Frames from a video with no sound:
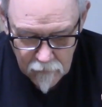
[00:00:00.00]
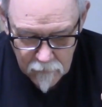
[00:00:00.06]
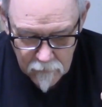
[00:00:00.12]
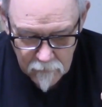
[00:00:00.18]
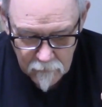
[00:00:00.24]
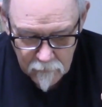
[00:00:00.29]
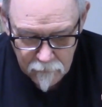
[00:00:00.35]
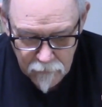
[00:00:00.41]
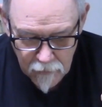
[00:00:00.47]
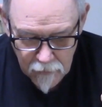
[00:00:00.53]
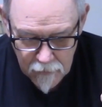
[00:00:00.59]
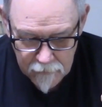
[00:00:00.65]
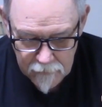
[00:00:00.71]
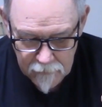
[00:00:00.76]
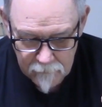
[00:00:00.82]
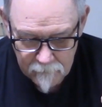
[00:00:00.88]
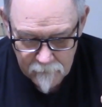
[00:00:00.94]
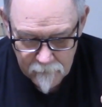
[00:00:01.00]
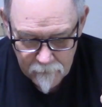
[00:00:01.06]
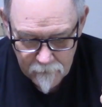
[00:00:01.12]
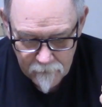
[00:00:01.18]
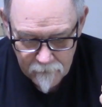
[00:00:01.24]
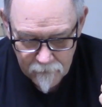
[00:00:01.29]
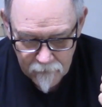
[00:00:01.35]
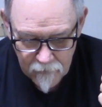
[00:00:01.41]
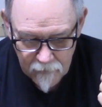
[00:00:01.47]
But
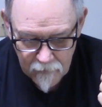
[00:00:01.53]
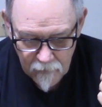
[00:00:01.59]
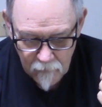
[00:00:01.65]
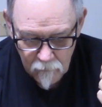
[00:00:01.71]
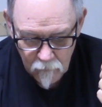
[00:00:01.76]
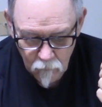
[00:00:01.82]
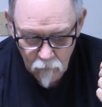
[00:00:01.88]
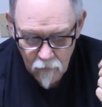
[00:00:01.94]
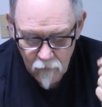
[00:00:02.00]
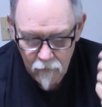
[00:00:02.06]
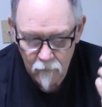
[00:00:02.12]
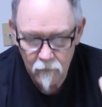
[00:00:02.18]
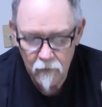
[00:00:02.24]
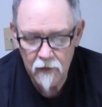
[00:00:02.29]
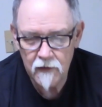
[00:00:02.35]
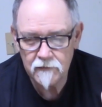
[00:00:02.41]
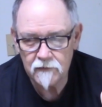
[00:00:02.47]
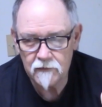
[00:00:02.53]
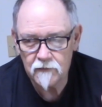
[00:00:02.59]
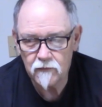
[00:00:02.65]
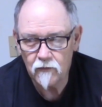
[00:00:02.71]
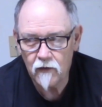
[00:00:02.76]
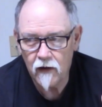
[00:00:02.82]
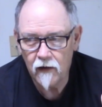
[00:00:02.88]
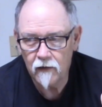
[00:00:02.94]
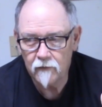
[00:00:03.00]
one of the reasons
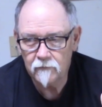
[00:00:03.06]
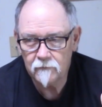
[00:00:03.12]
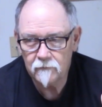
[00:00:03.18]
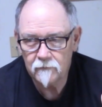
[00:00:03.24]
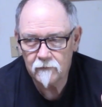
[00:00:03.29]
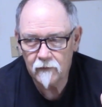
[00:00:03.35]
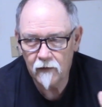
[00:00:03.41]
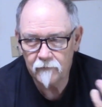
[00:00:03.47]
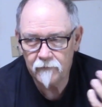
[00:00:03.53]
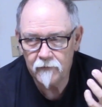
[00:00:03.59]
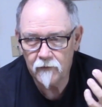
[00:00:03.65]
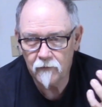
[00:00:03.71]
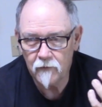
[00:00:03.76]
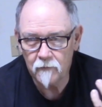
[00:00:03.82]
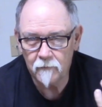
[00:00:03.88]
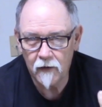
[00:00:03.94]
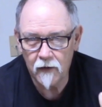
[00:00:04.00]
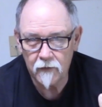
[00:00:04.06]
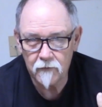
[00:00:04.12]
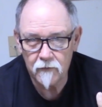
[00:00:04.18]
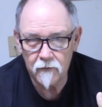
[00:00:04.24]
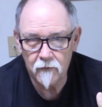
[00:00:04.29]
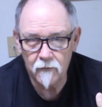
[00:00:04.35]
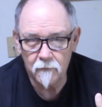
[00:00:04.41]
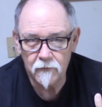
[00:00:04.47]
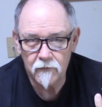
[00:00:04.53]
why I feel that my
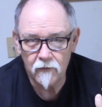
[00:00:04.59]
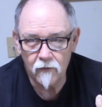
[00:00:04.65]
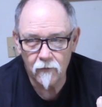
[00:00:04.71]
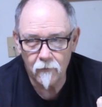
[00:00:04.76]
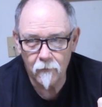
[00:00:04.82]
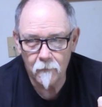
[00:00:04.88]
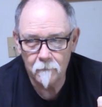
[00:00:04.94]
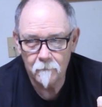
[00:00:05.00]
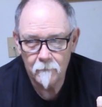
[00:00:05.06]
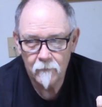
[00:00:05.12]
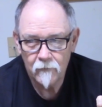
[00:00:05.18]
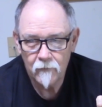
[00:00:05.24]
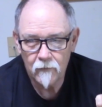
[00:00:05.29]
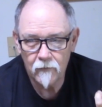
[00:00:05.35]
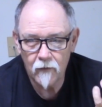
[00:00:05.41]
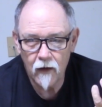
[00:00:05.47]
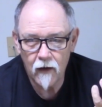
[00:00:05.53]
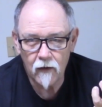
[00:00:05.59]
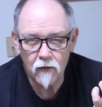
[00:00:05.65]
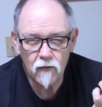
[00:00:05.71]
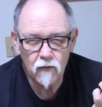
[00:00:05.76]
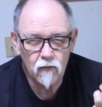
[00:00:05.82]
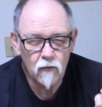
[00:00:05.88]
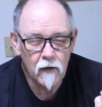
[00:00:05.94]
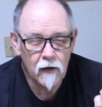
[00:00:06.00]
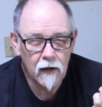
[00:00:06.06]
groups are not
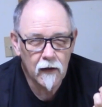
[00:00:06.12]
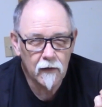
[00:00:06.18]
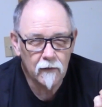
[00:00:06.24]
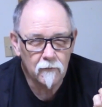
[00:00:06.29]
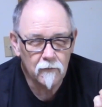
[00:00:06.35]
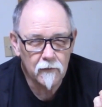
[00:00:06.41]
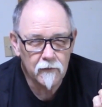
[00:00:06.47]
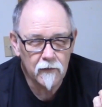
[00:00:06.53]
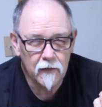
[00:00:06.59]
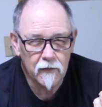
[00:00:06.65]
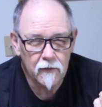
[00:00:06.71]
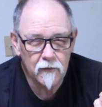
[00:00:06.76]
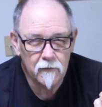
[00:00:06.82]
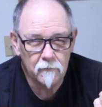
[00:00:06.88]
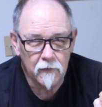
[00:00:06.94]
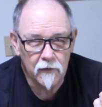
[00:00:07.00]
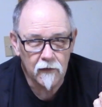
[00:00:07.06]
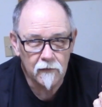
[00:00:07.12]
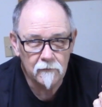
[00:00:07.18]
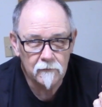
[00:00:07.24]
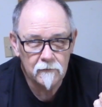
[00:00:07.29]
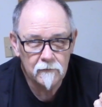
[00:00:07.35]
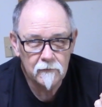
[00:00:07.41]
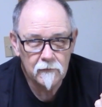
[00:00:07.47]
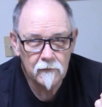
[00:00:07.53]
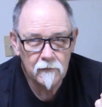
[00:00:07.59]
quite what they could be
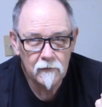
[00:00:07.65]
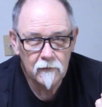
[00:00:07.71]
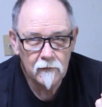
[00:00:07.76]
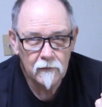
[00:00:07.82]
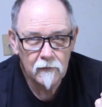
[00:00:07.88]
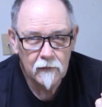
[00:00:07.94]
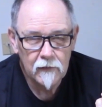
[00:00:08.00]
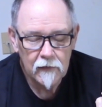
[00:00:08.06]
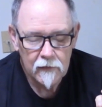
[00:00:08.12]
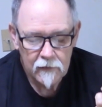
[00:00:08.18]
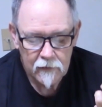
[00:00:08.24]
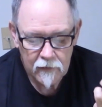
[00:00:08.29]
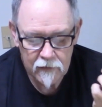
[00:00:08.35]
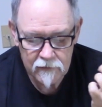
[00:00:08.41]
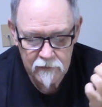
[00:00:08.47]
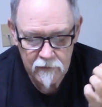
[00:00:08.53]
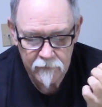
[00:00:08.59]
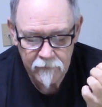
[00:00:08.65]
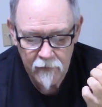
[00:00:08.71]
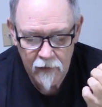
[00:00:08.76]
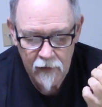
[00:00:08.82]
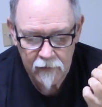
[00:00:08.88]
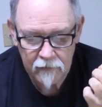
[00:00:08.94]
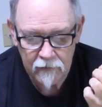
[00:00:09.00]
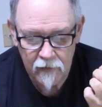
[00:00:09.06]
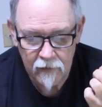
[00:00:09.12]
is the
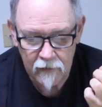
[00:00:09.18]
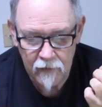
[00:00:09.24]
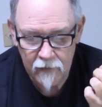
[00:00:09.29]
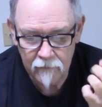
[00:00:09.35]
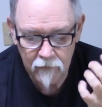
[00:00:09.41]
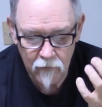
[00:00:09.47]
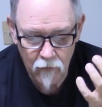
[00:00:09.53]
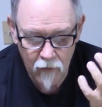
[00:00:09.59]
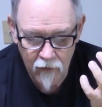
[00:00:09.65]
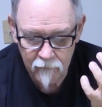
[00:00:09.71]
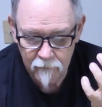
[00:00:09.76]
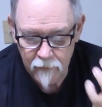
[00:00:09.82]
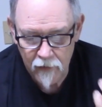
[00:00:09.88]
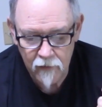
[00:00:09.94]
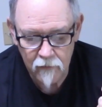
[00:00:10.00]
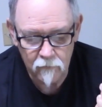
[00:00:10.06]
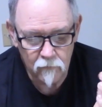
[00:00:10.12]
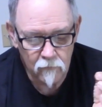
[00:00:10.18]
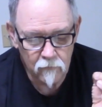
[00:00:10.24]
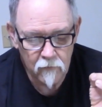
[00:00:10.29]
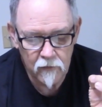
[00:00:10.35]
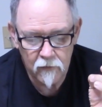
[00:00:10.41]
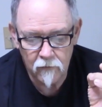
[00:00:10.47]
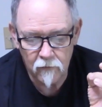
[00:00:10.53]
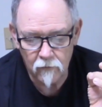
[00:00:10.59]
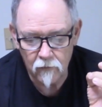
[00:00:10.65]
fact that even though I've paid
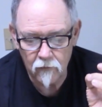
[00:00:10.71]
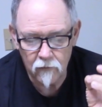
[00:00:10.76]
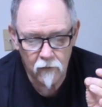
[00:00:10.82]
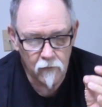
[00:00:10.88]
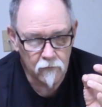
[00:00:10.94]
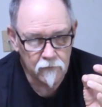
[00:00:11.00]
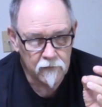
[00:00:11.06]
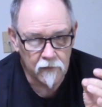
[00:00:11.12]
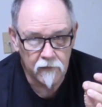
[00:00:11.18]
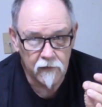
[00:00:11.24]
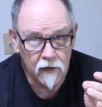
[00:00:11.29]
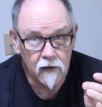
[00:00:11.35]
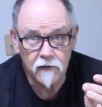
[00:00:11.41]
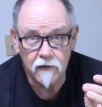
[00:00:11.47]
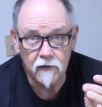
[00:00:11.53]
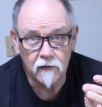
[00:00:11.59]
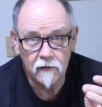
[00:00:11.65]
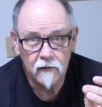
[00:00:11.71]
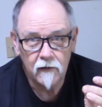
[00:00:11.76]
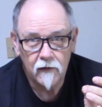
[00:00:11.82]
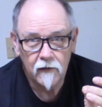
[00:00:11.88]
real close attention